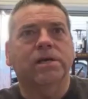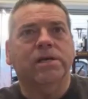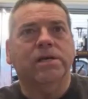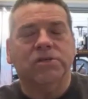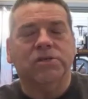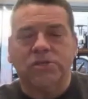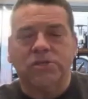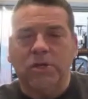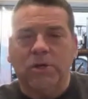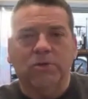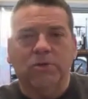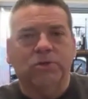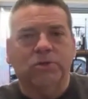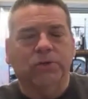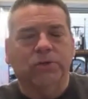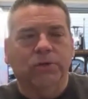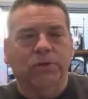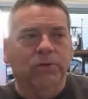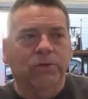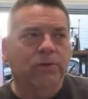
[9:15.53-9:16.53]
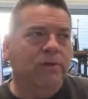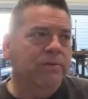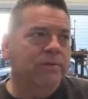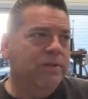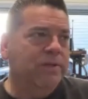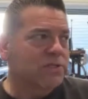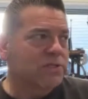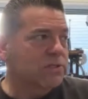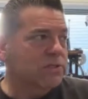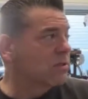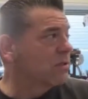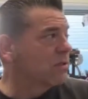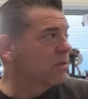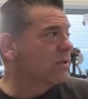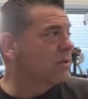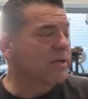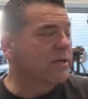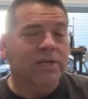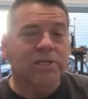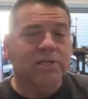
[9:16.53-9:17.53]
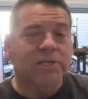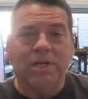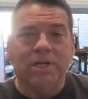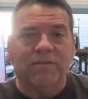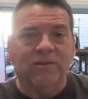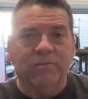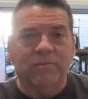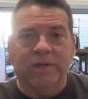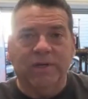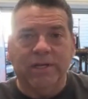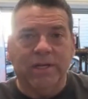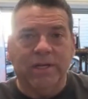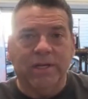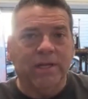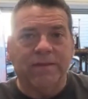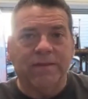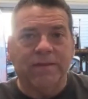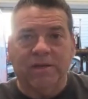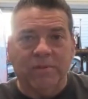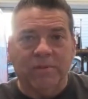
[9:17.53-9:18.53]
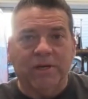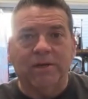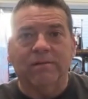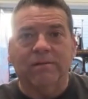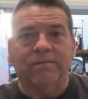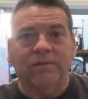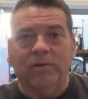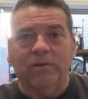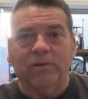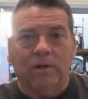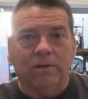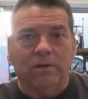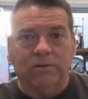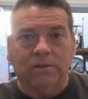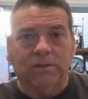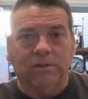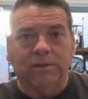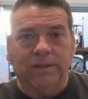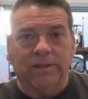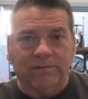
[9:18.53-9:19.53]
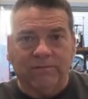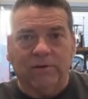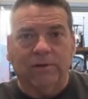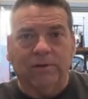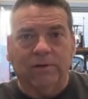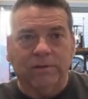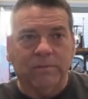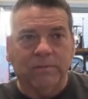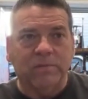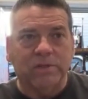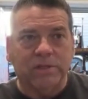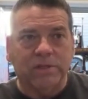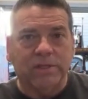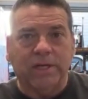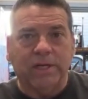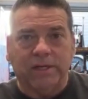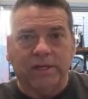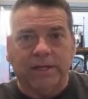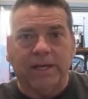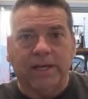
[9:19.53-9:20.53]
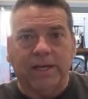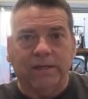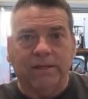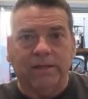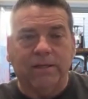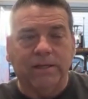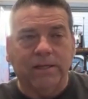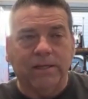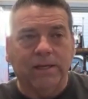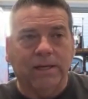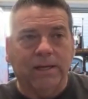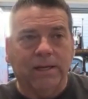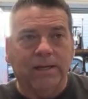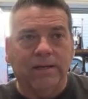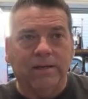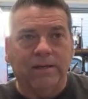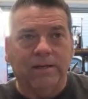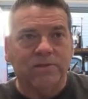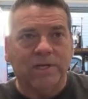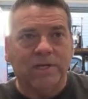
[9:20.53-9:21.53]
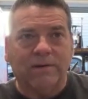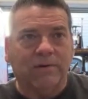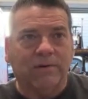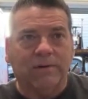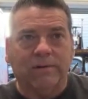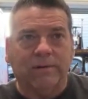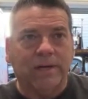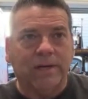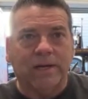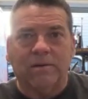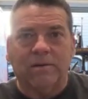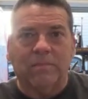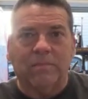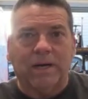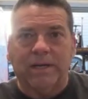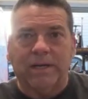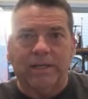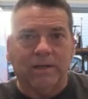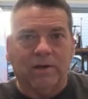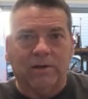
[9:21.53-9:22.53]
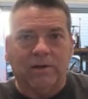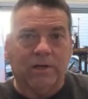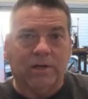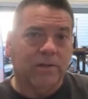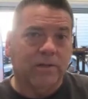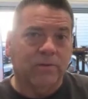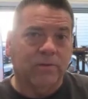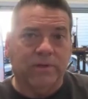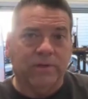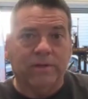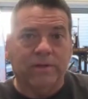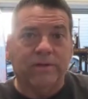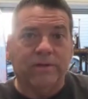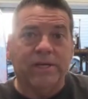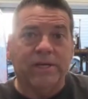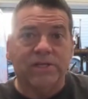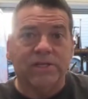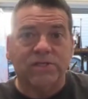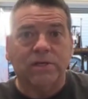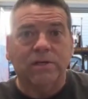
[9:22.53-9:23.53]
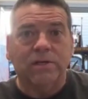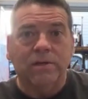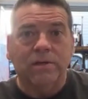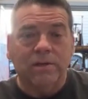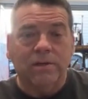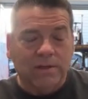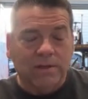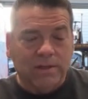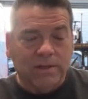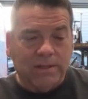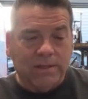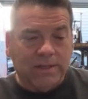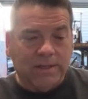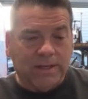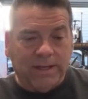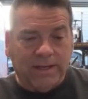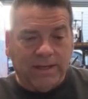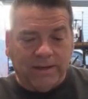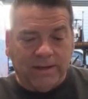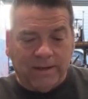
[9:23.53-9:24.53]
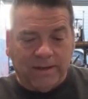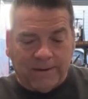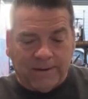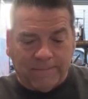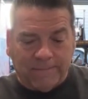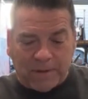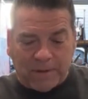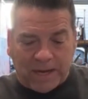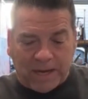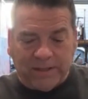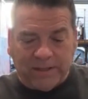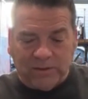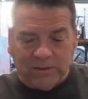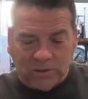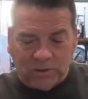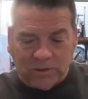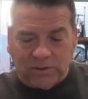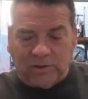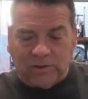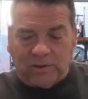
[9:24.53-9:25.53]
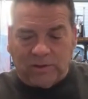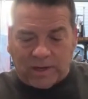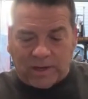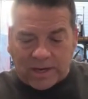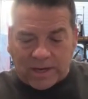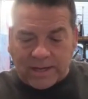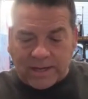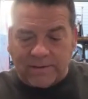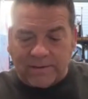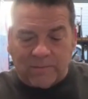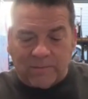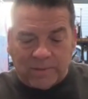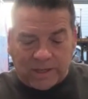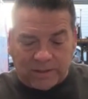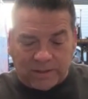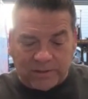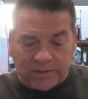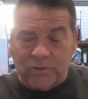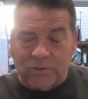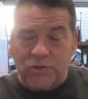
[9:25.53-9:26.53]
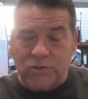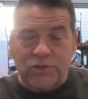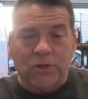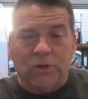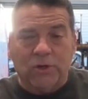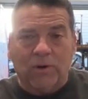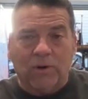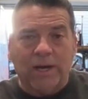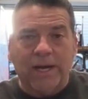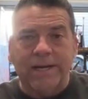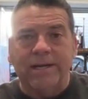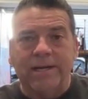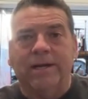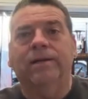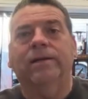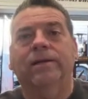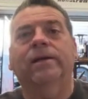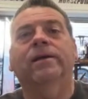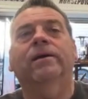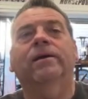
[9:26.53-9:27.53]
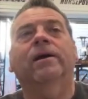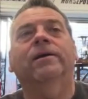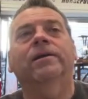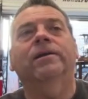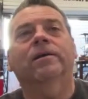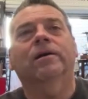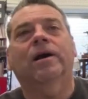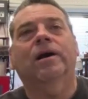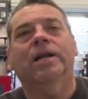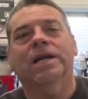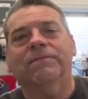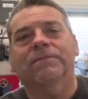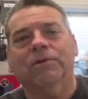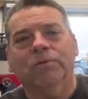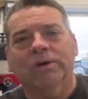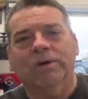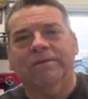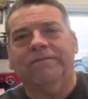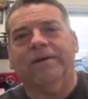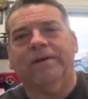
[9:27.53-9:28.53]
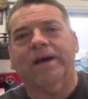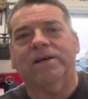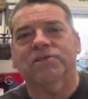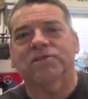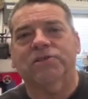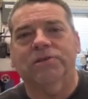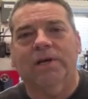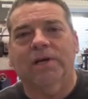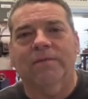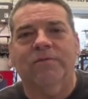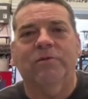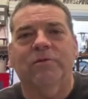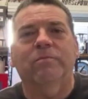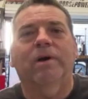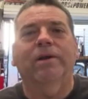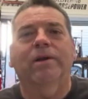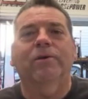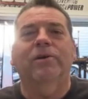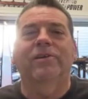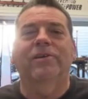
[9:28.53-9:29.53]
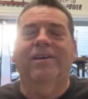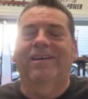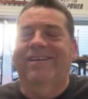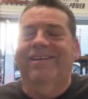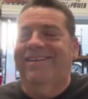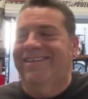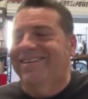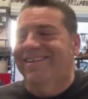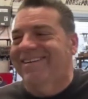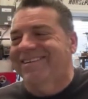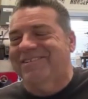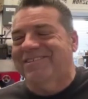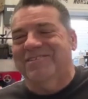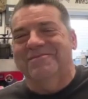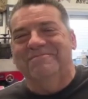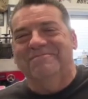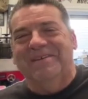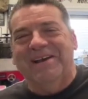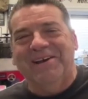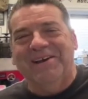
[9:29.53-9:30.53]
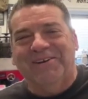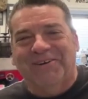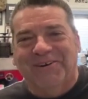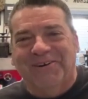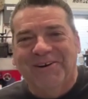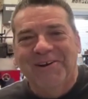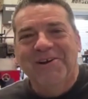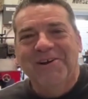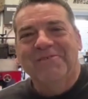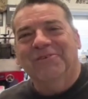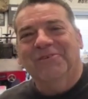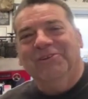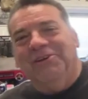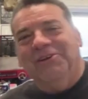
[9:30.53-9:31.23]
is so true. And this thing has never been anything but a fuel altered ever and dedicated, and it's never had a body on it other than this. And I learned a lot about. You're so right, and I never went fast enough in my life to matter for the